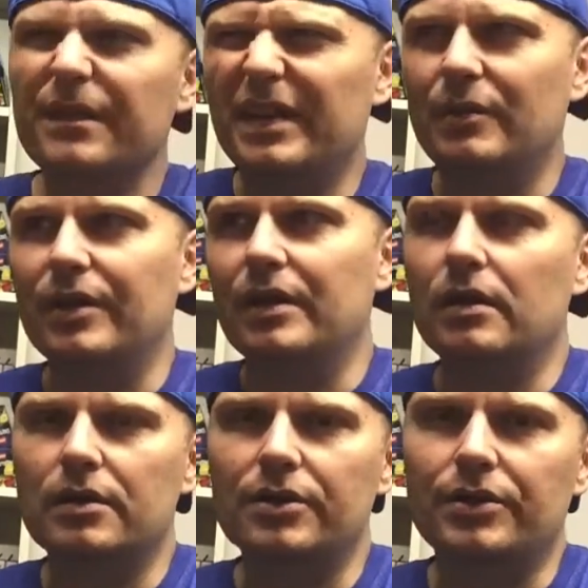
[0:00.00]
And he wanted
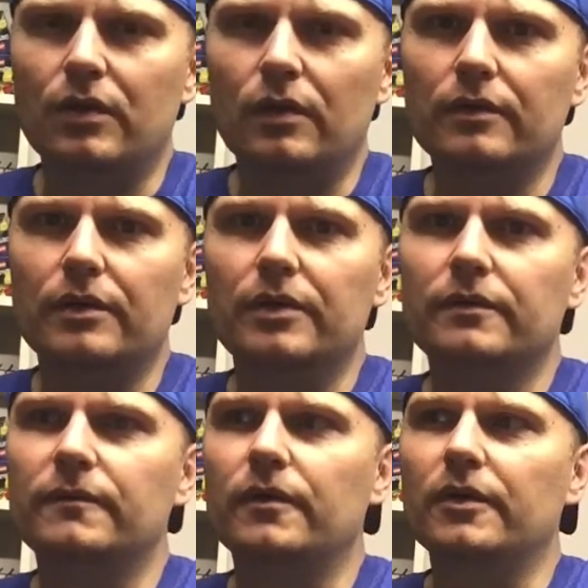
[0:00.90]
100
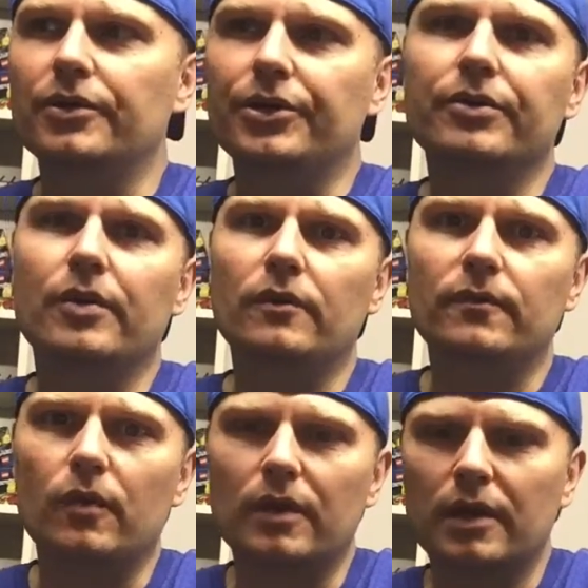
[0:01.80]
euro
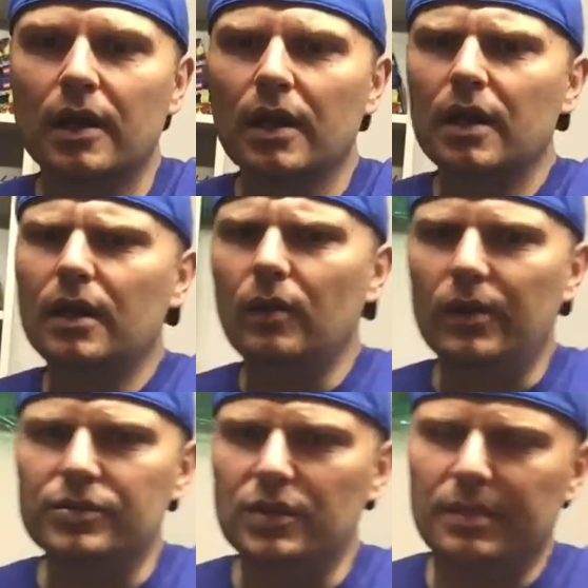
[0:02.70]
for it,
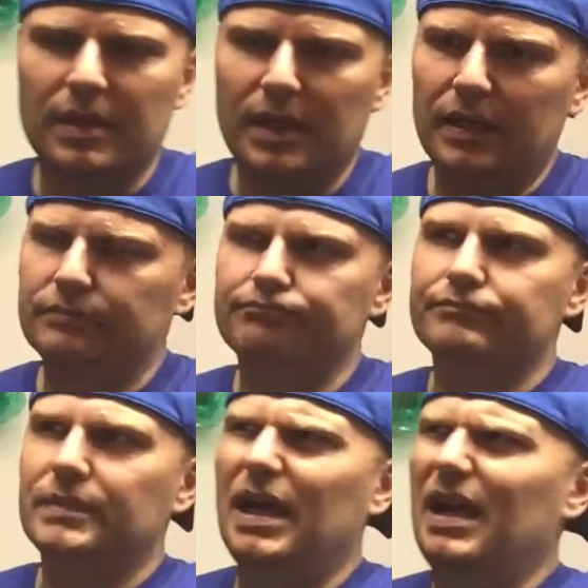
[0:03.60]
which would have been like,
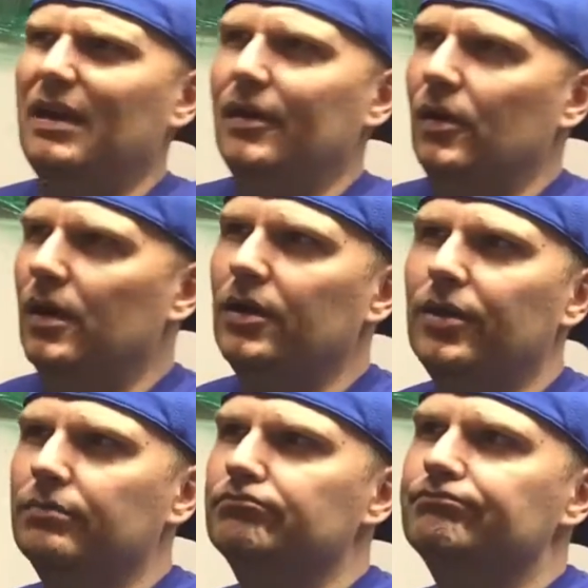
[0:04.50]
I don't know,
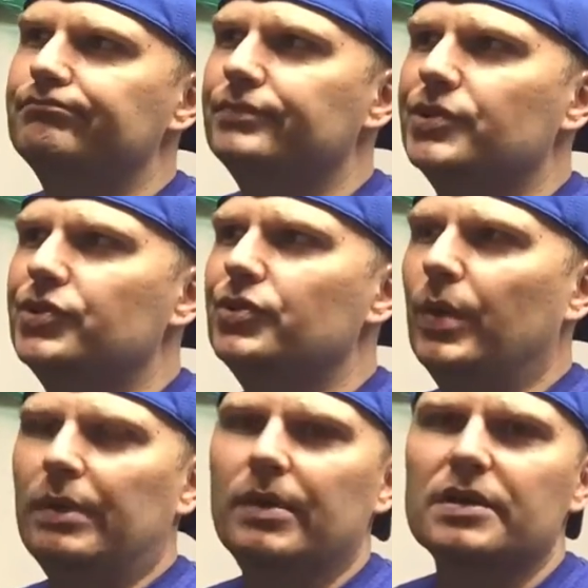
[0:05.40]

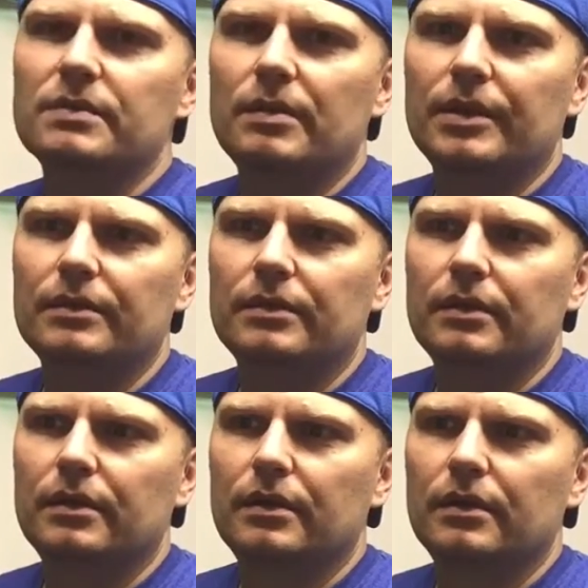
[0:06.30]
$120 maybe.
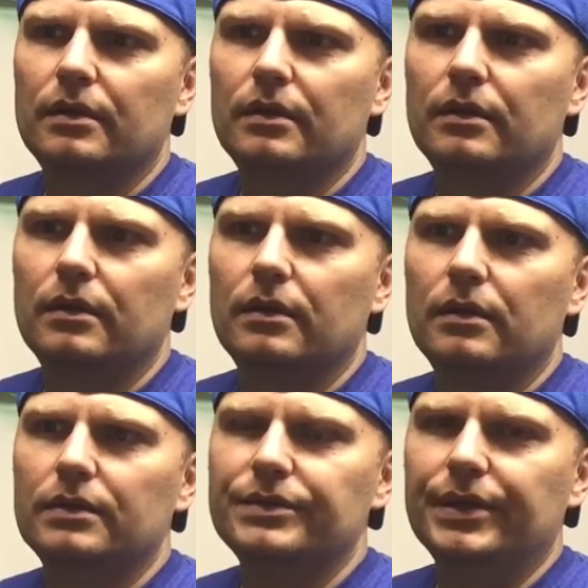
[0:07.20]

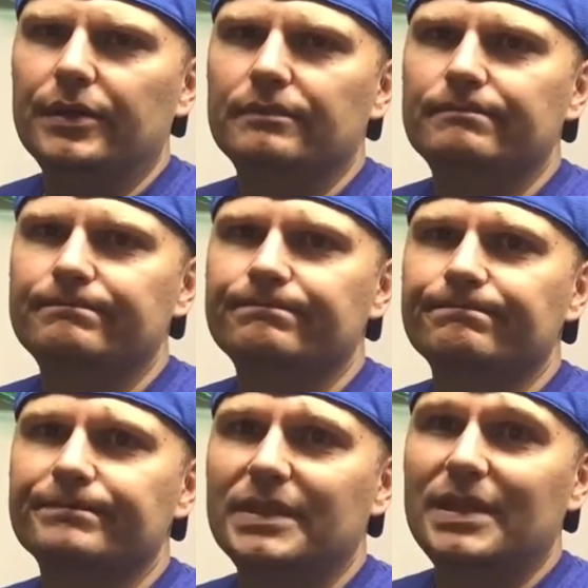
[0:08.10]
So
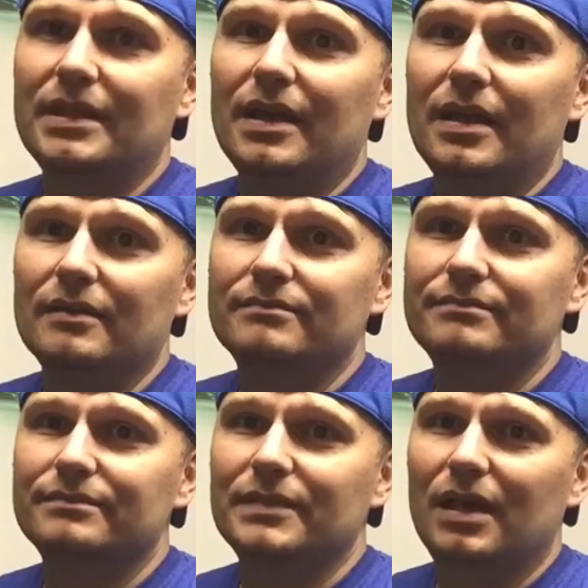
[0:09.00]
didn't get it,
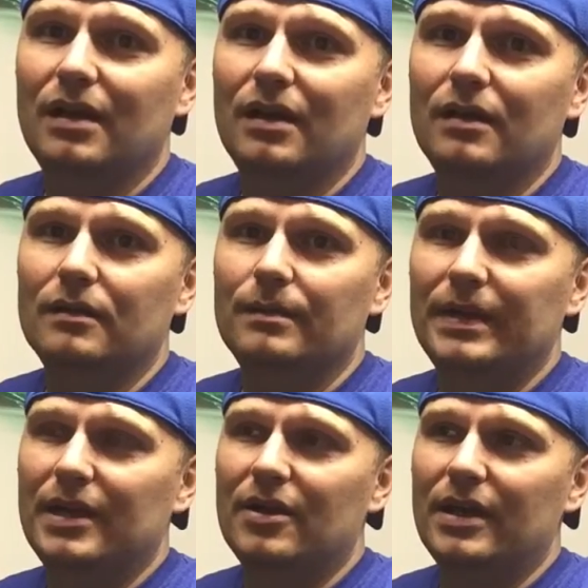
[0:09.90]

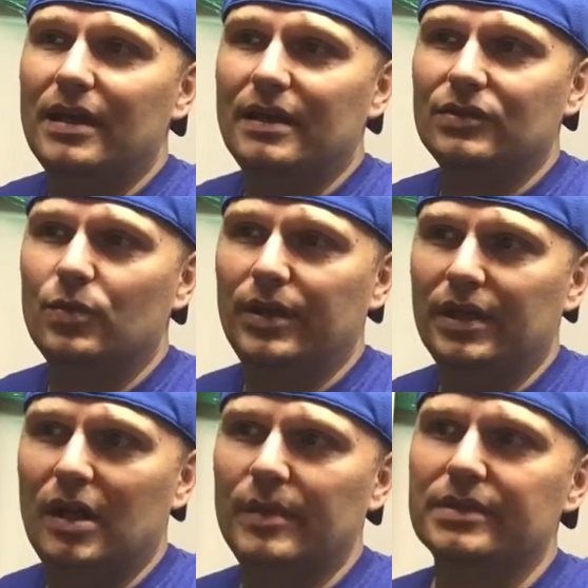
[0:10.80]
but he already had like 20
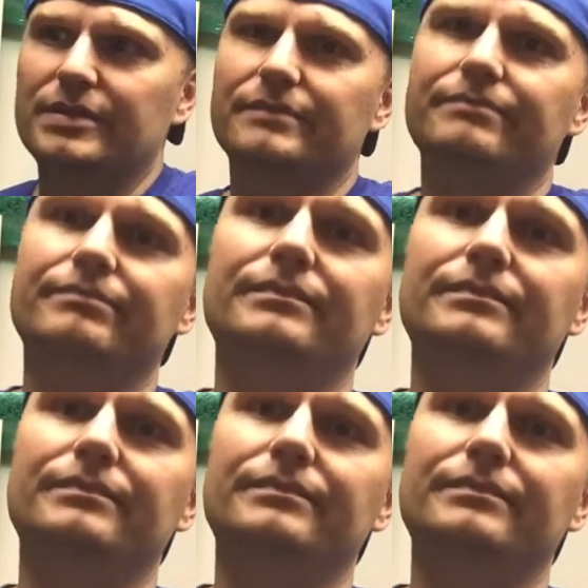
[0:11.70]
comments.